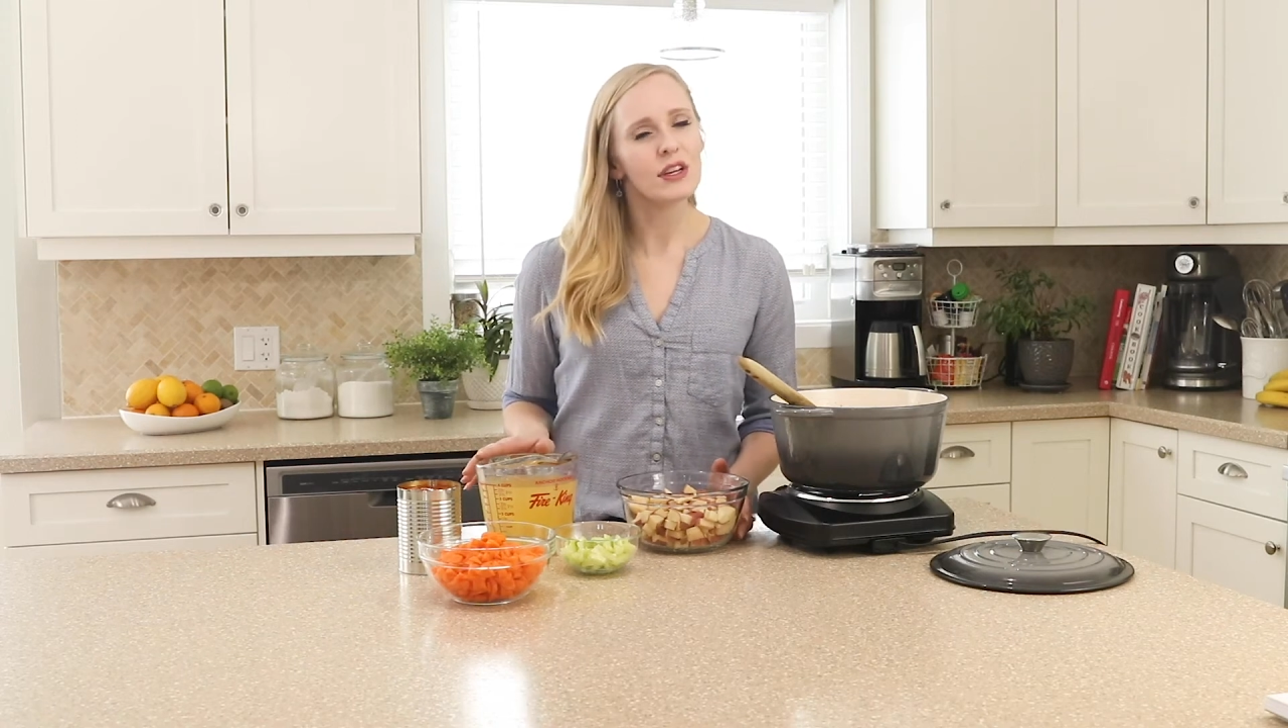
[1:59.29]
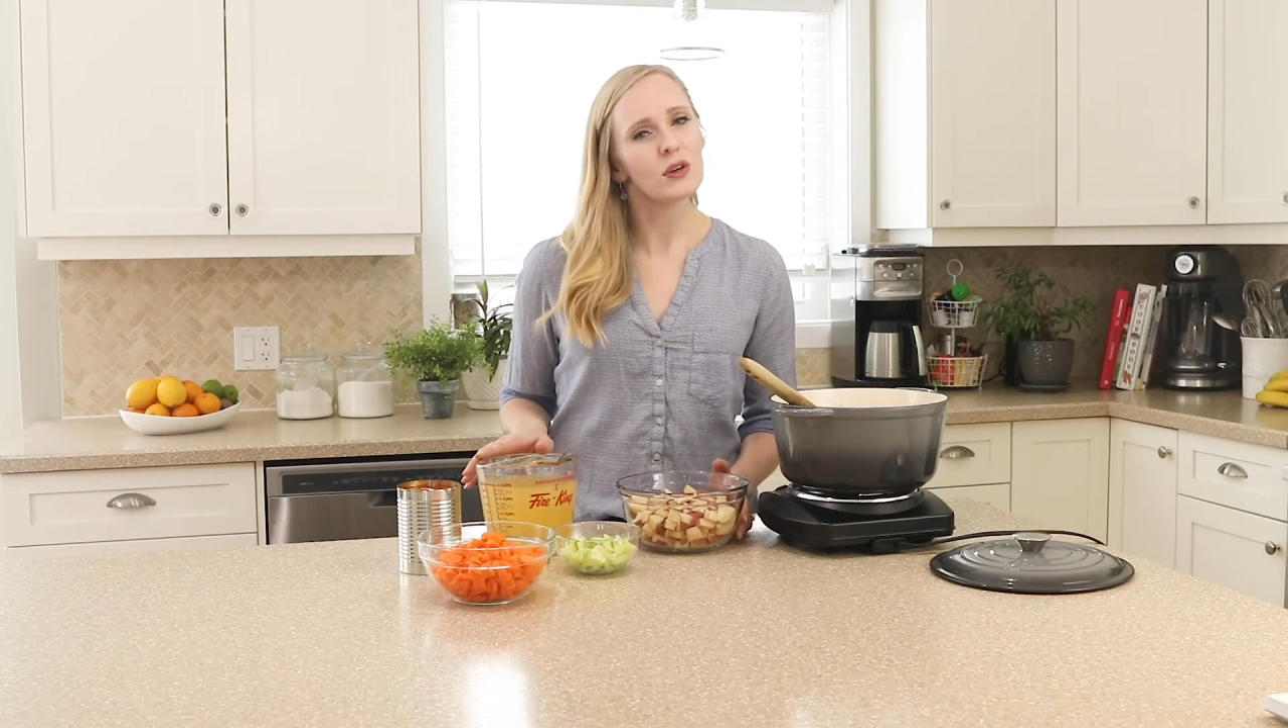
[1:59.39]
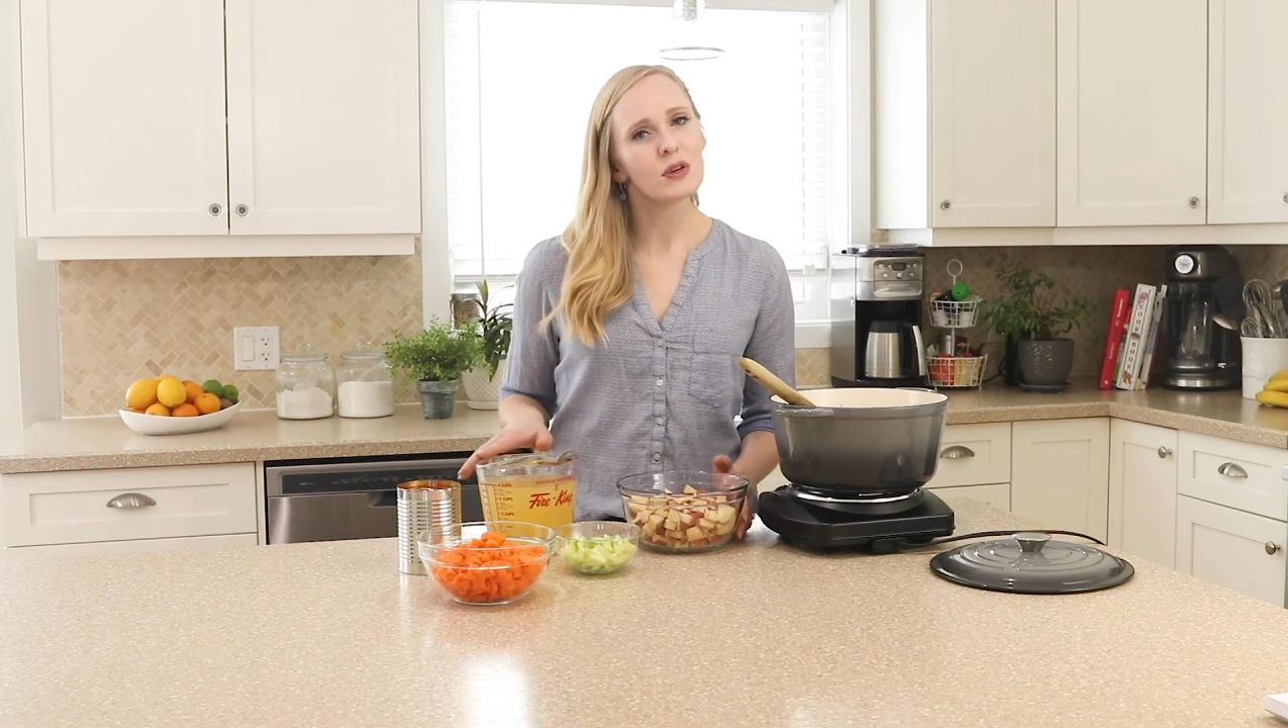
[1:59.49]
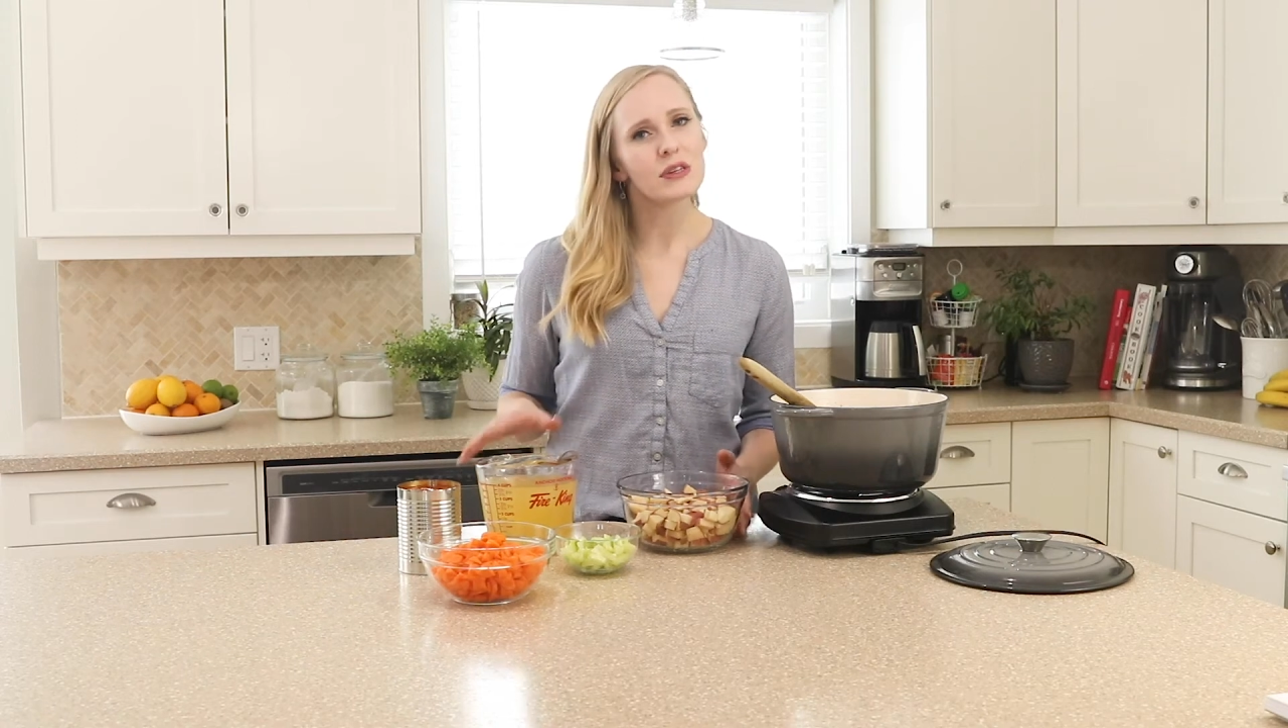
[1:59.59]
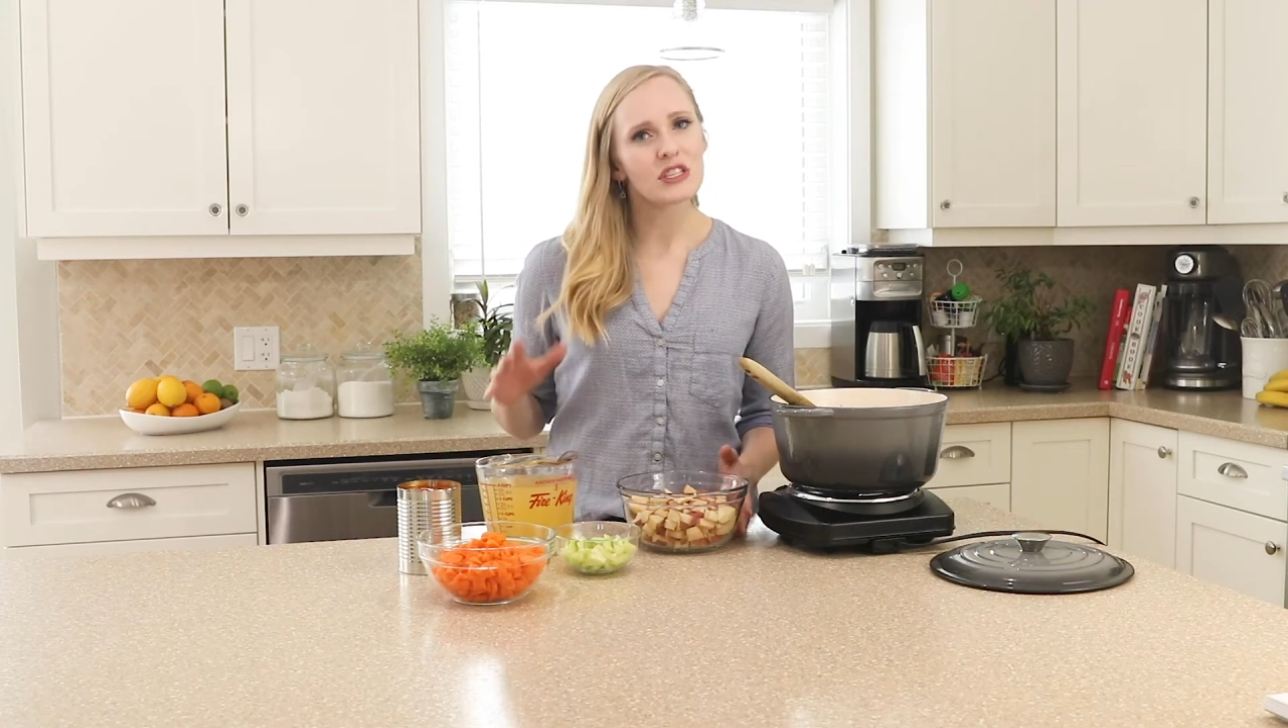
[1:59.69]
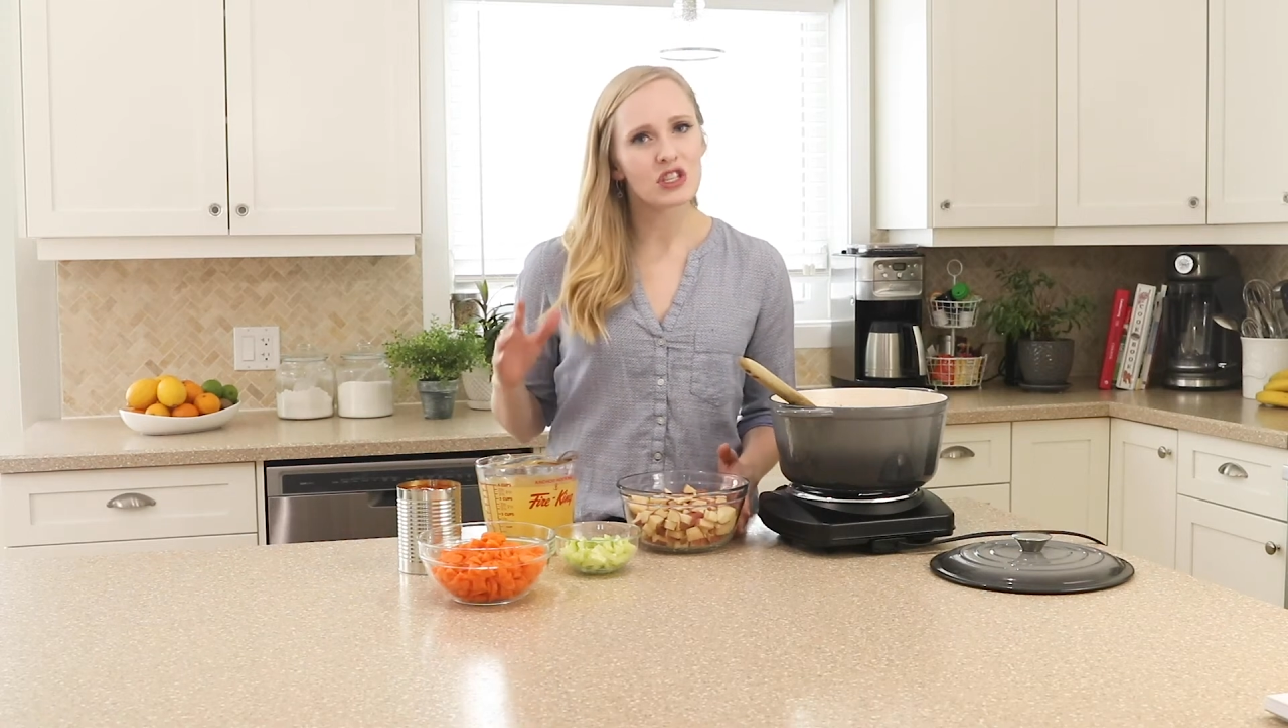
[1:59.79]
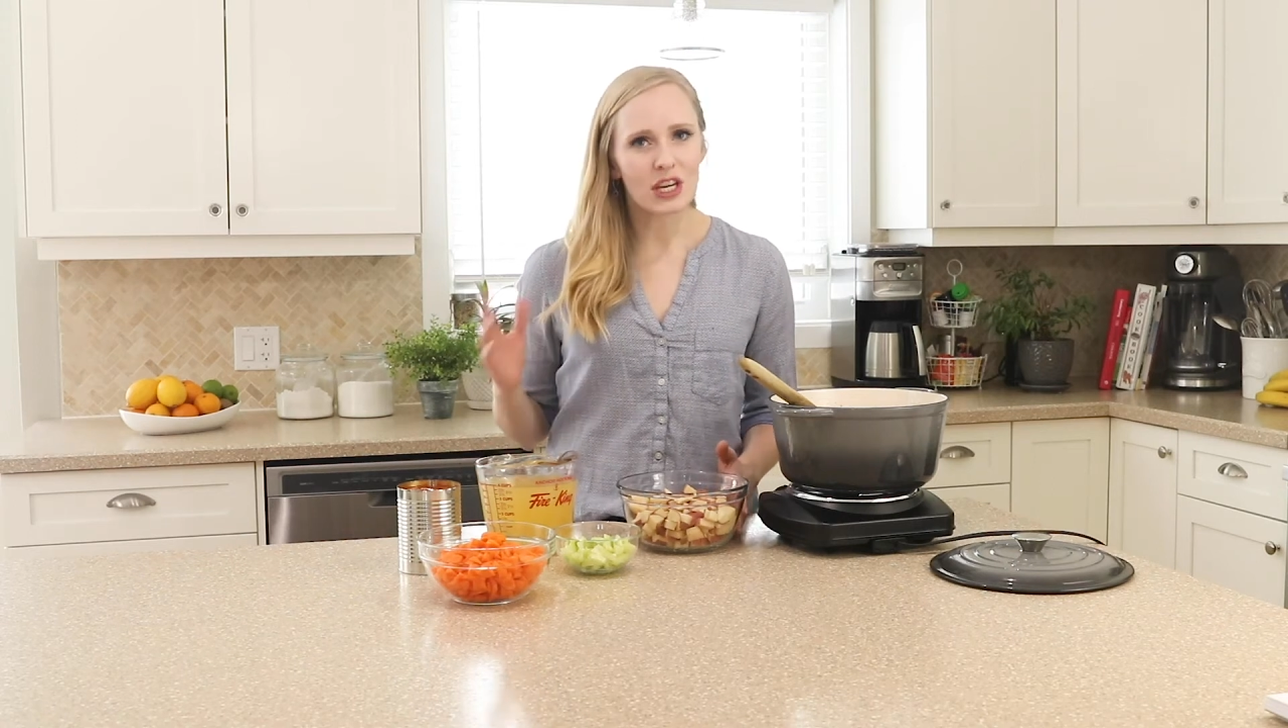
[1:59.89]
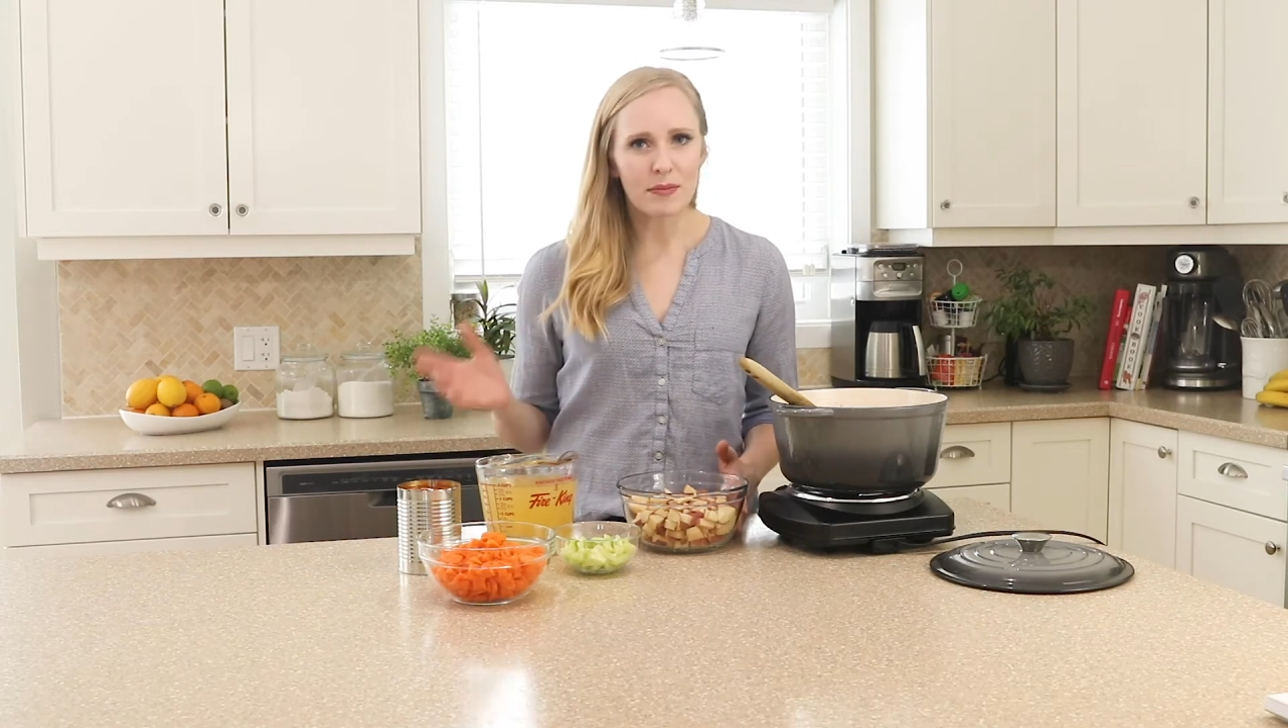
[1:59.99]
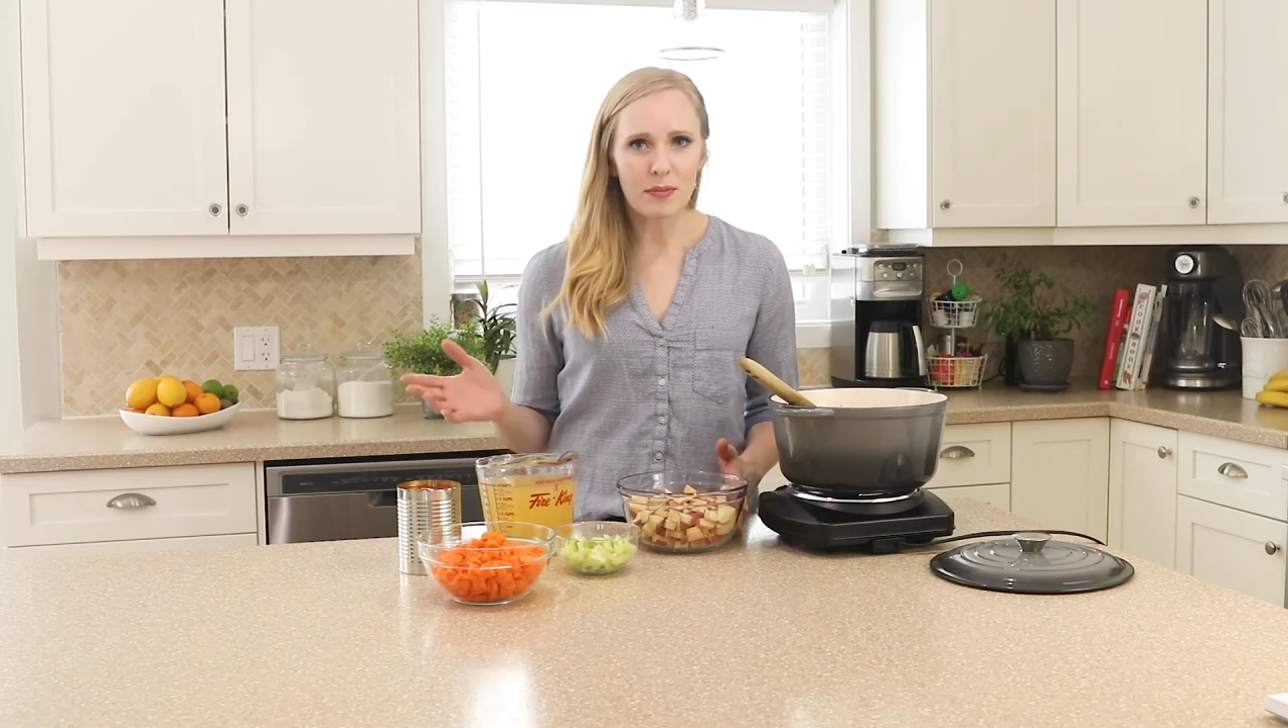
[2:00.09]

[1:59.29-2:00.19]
use chicken